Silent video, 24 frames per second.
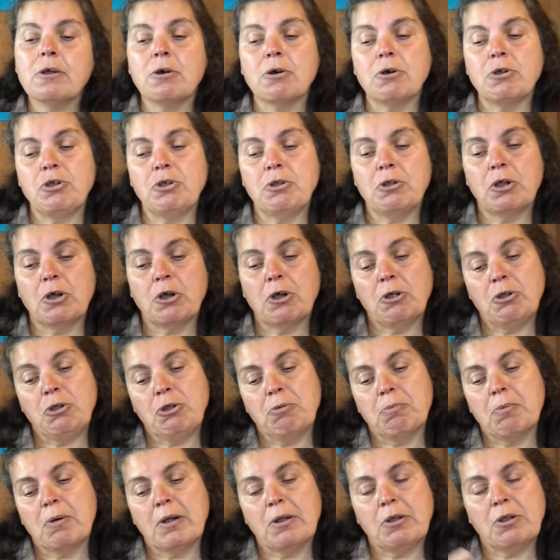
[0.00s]
or you
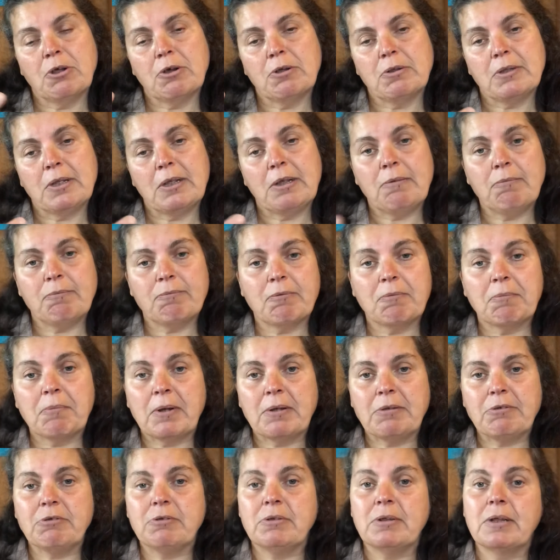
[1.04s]
might know the
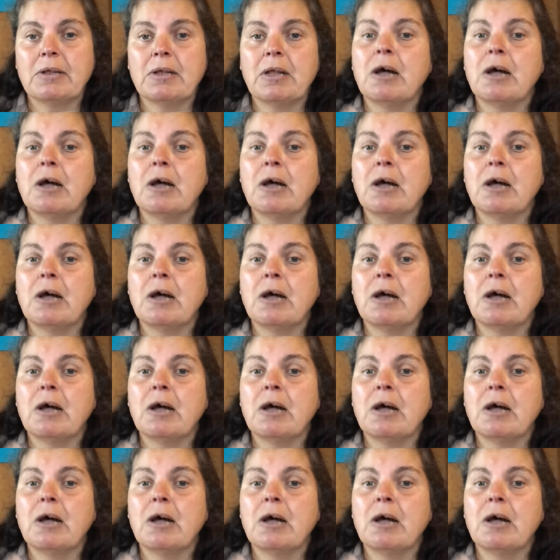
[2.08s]
information that